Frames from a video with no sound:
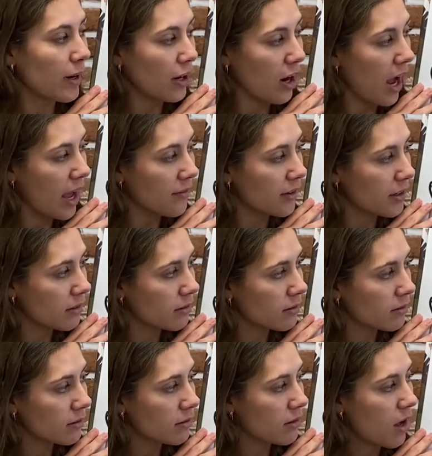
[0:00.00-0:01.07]
are having,
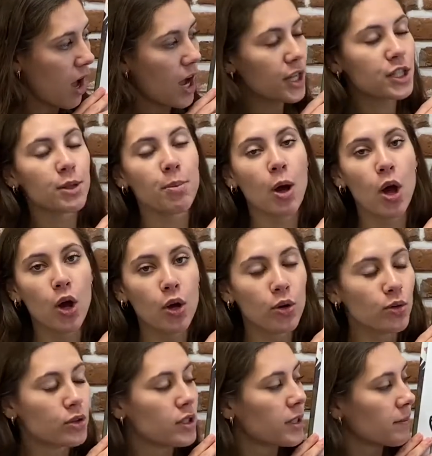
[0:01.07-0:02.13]
I
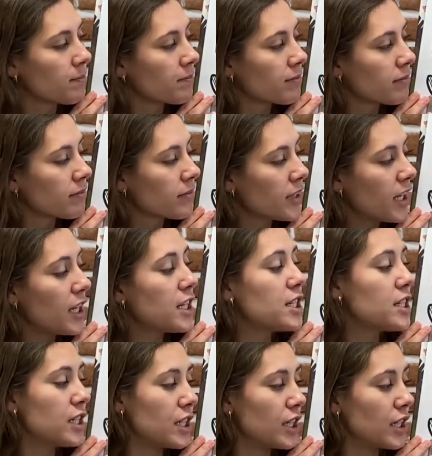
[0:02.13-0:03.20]
suppose.
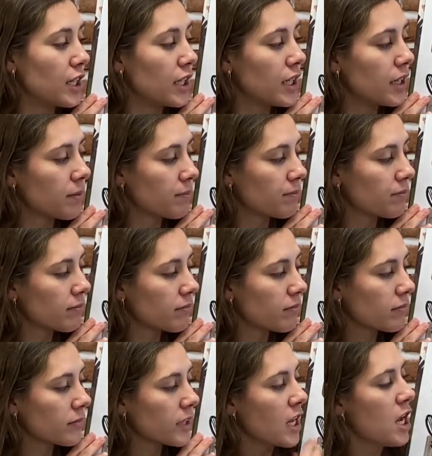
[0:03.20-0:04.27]
Indeed.
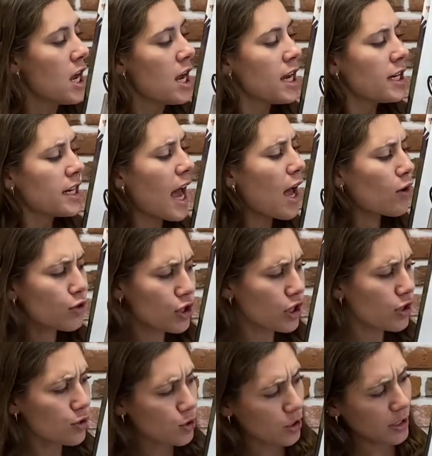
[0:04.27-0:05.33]
Now,
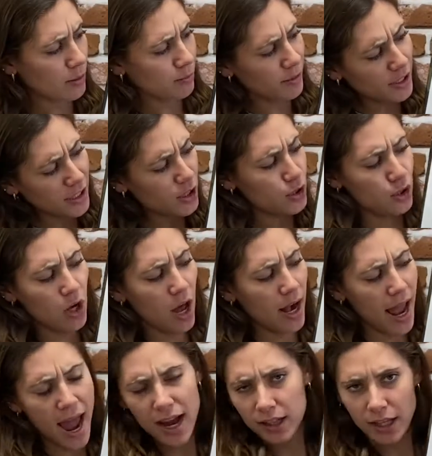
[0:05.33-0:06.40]
children, please do not
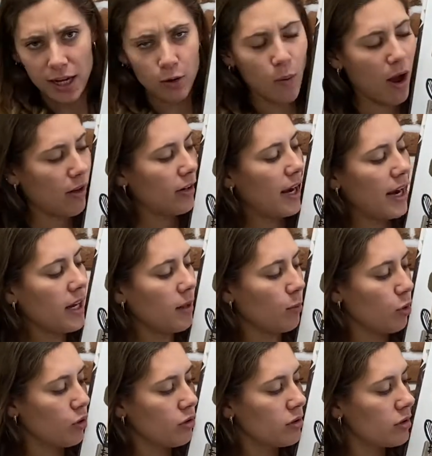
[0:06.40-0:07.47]
act like wild
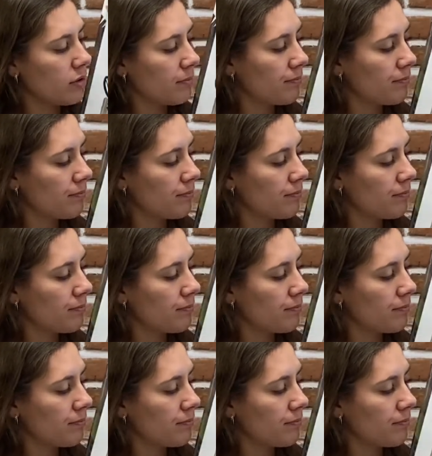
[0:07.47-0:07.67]
animals.